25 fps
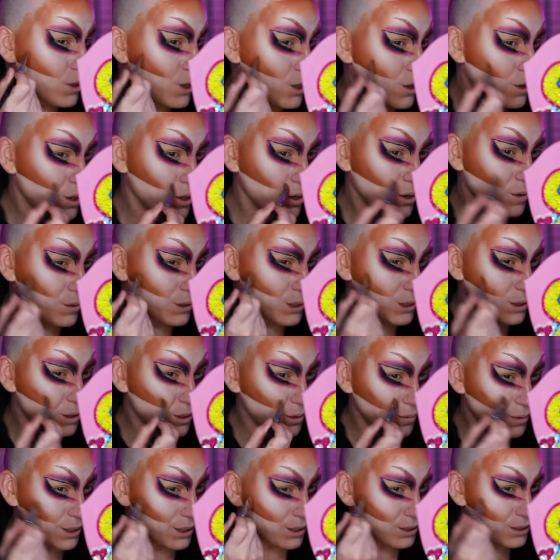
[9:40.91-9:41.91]
And then it's,
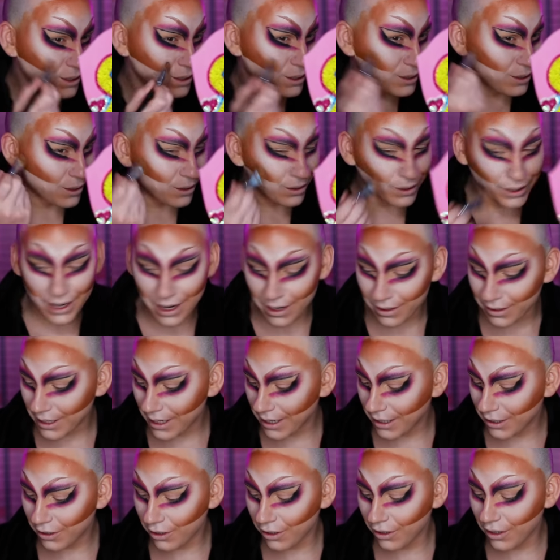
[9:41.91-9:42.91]
when it's this early, I'll
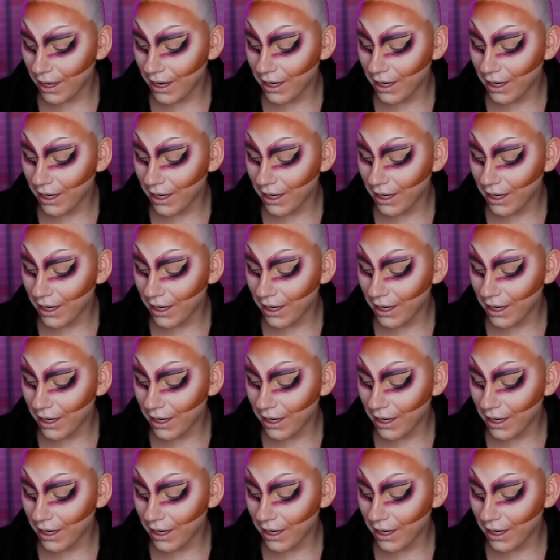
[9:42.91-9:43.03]
text her